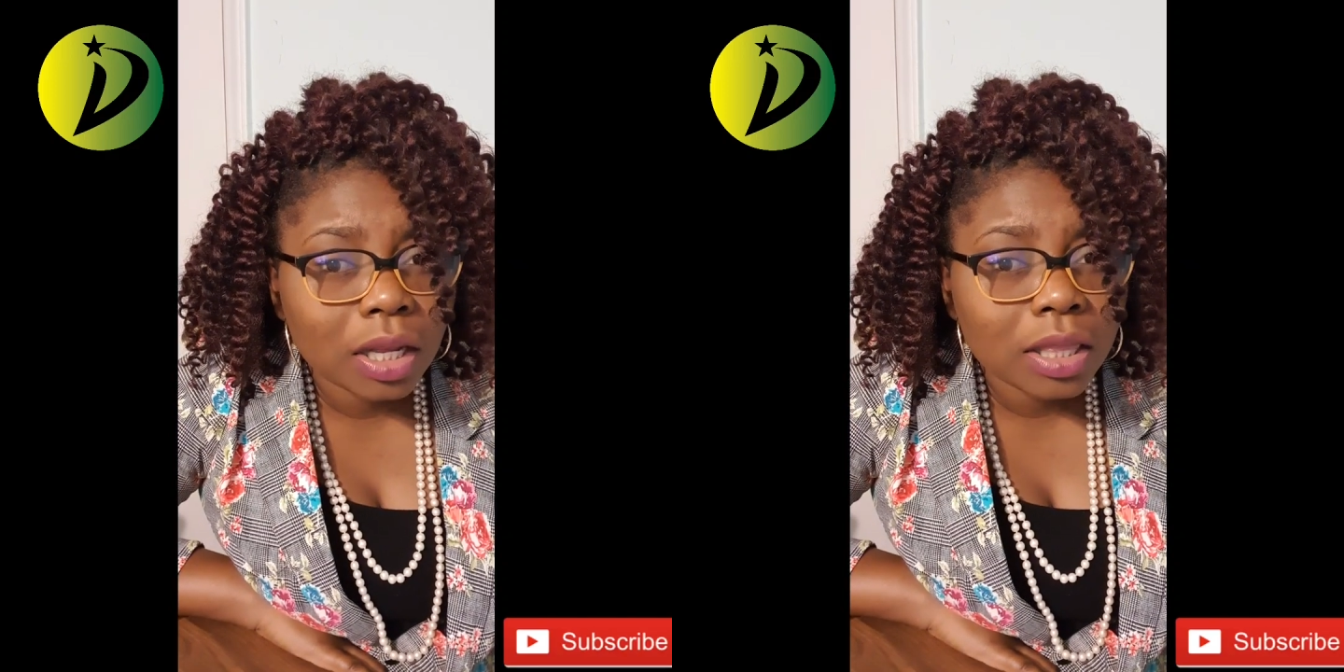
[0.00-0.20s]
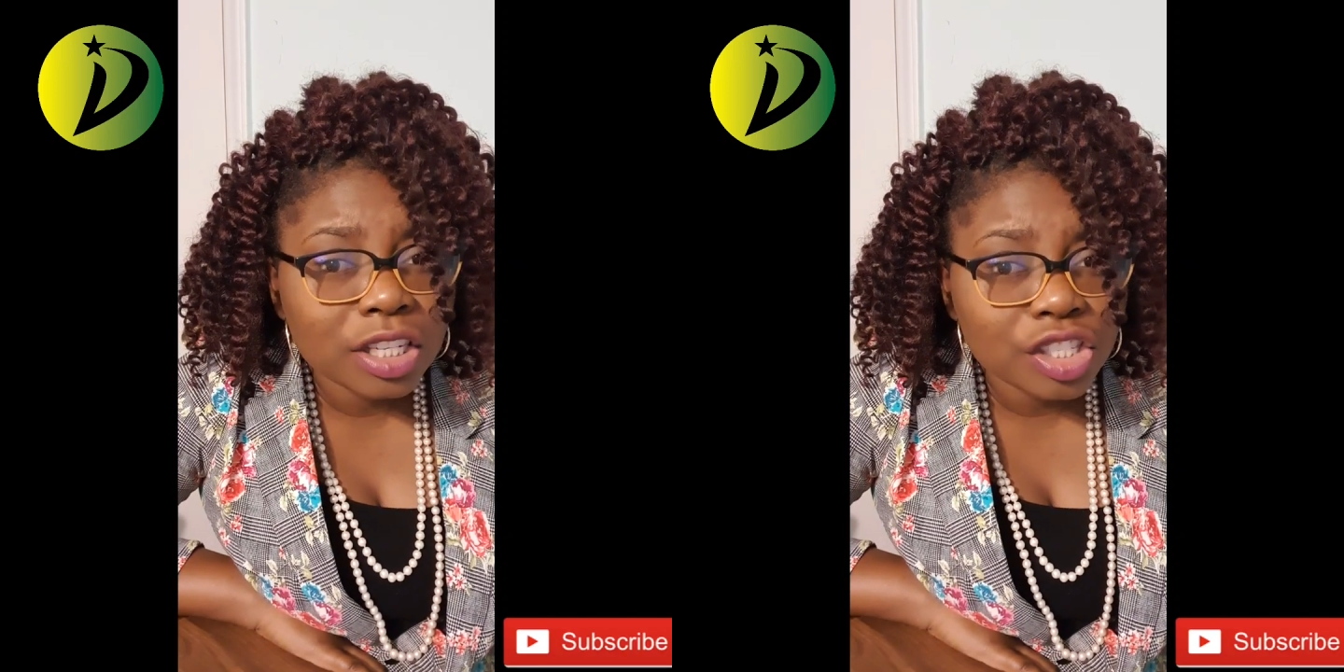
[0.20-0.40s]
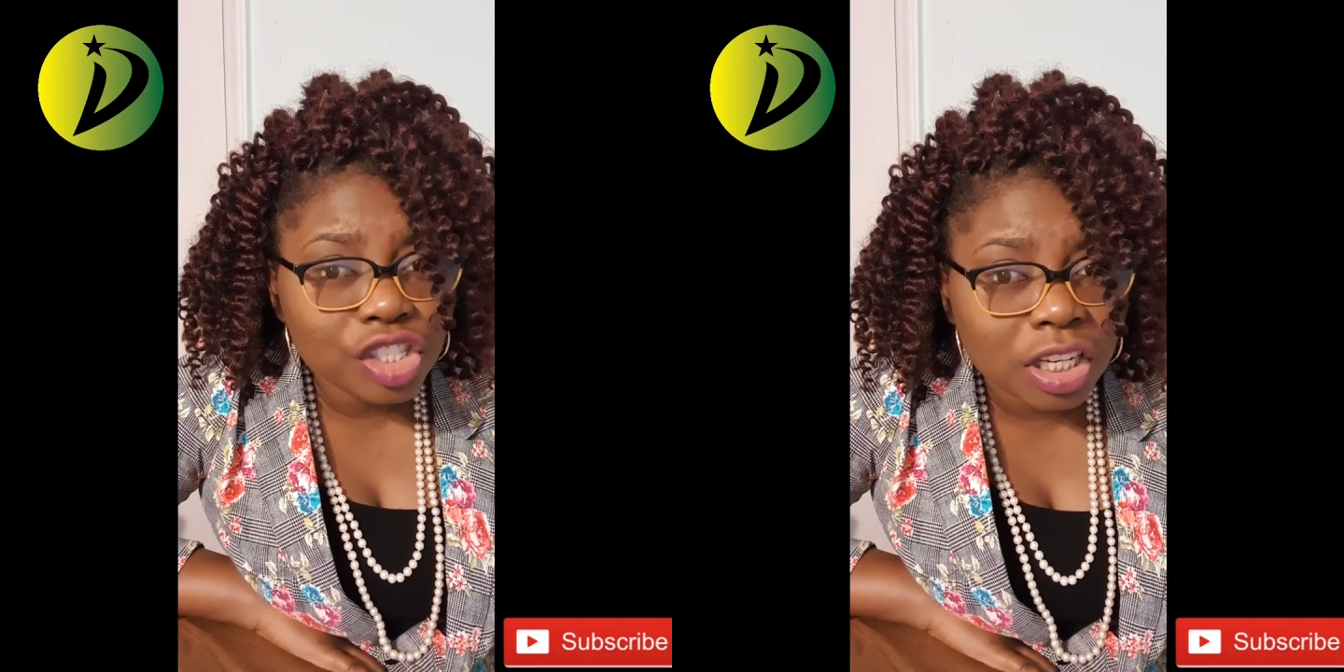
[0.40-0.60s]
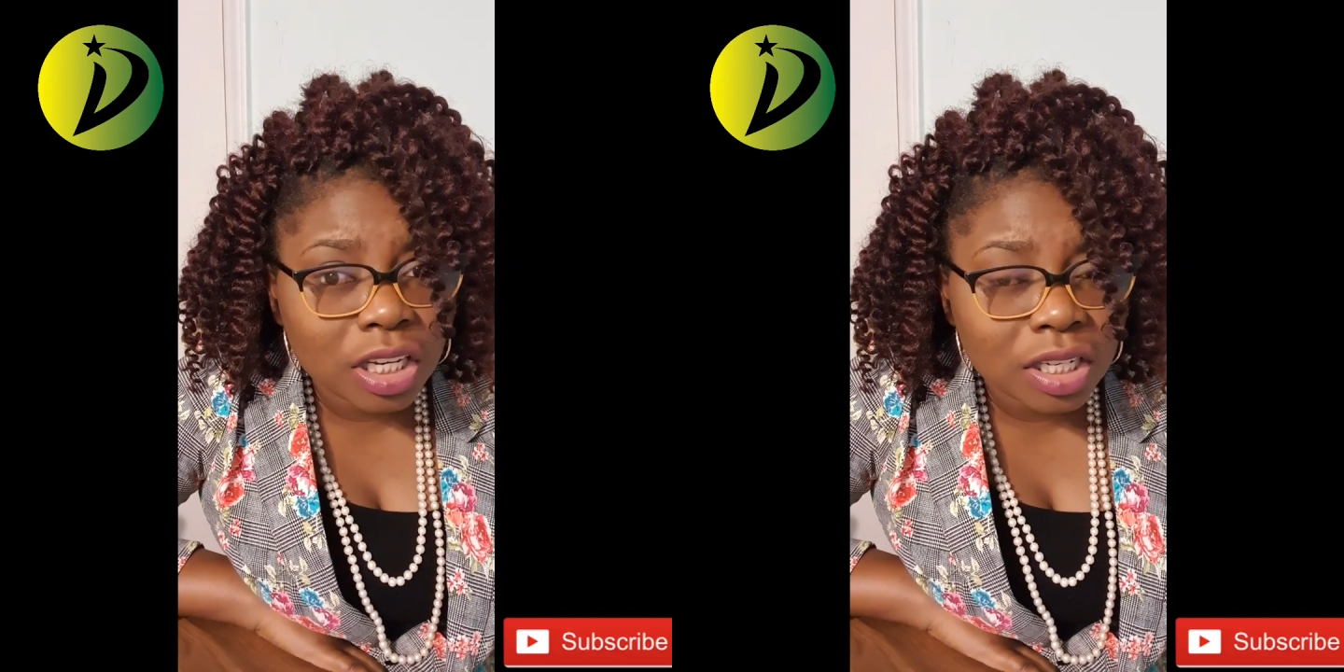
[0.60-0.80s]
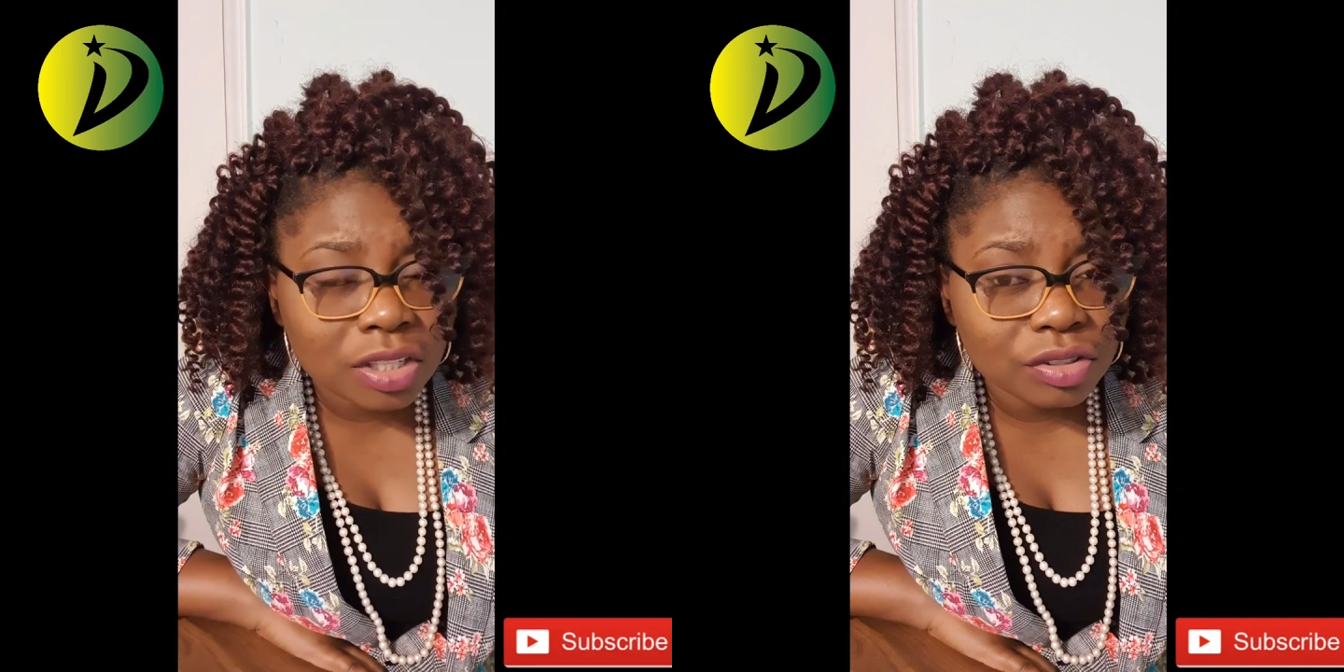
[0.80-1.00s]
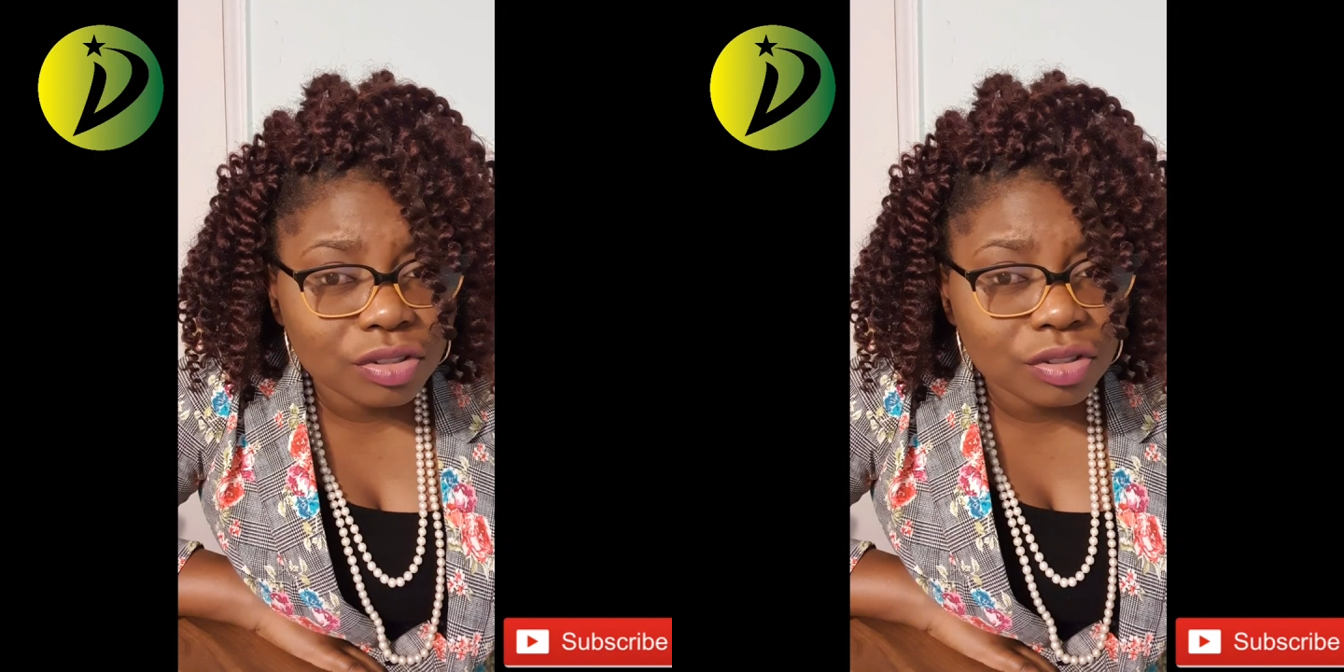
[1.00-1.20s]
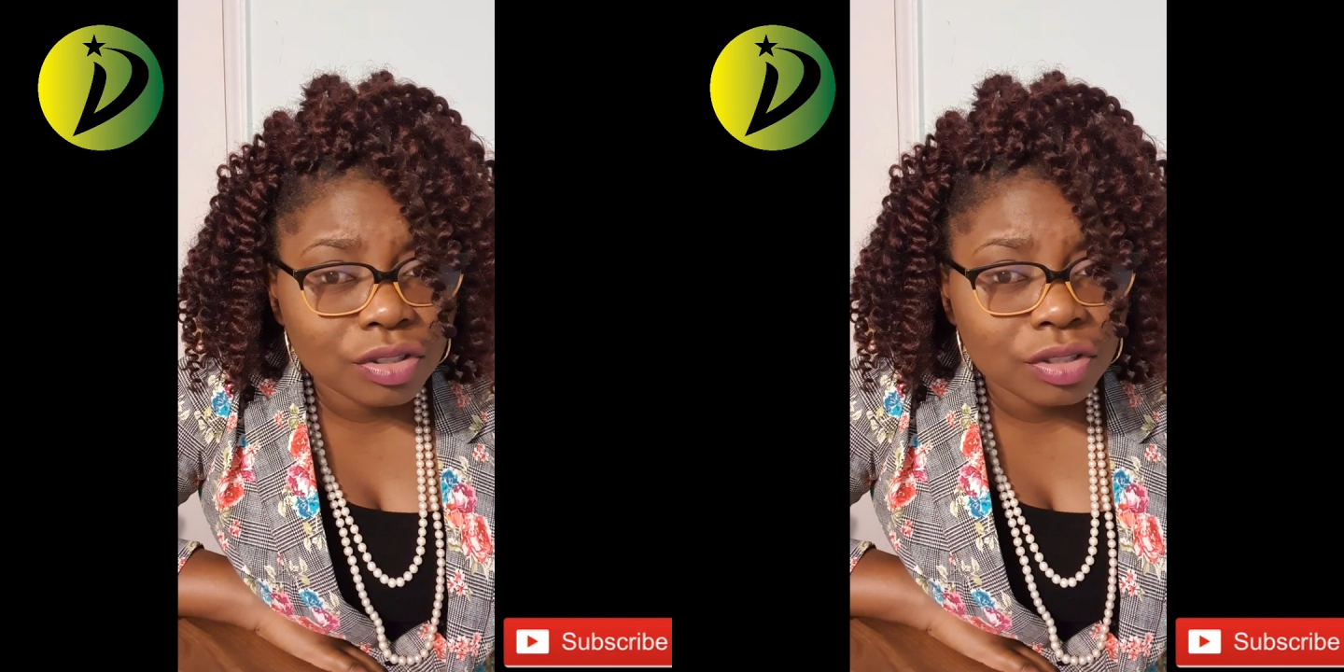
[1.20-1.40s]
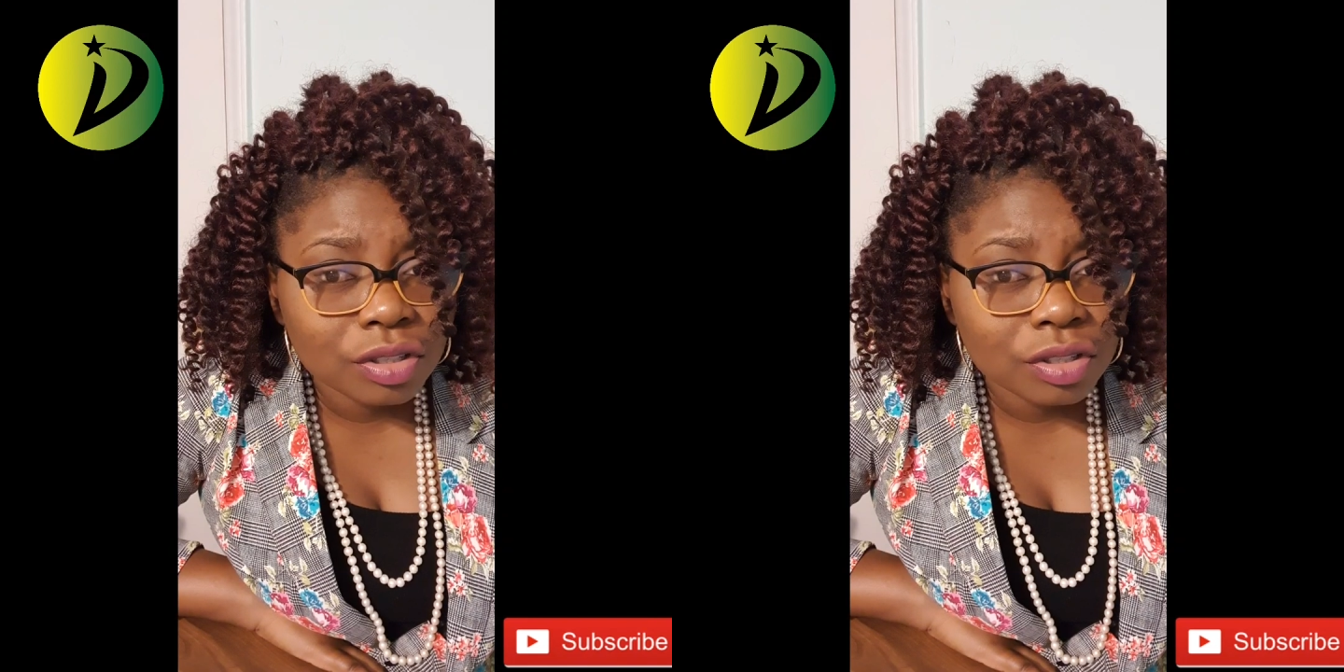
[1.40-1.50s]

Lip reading: the change?